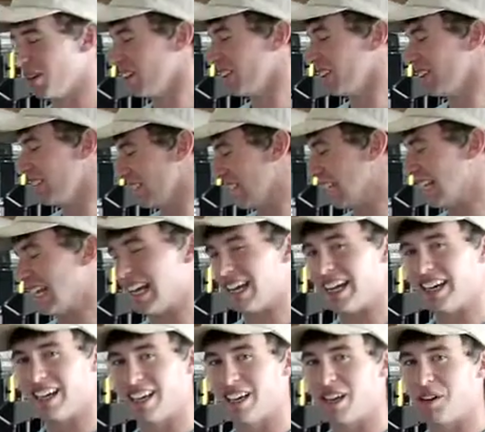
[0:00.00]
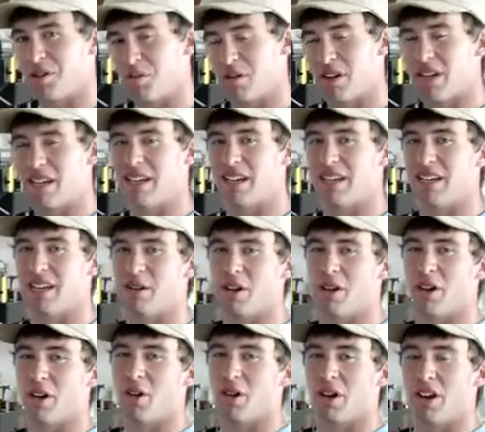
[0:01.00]
earlier today, we
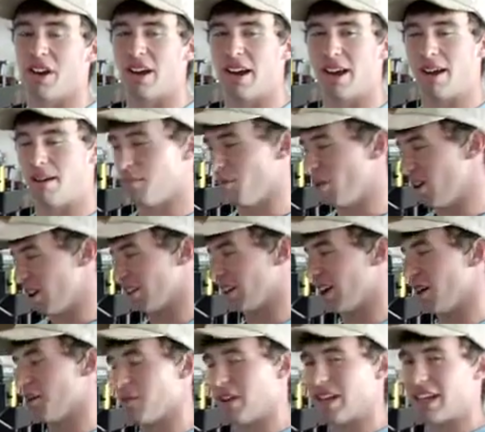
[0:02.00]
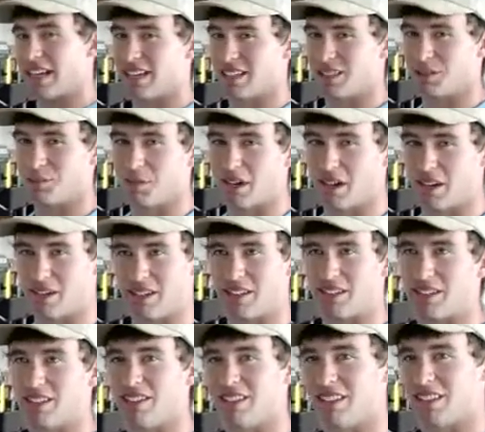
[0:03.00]
worked on making some
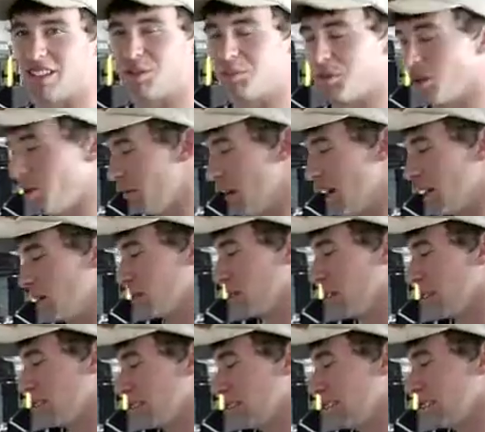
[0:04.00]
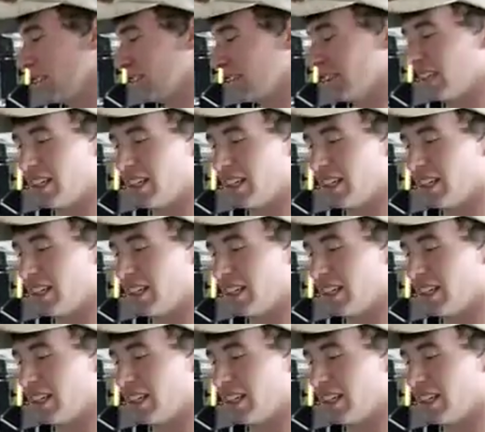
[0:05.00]
biodiesel in a small batch process.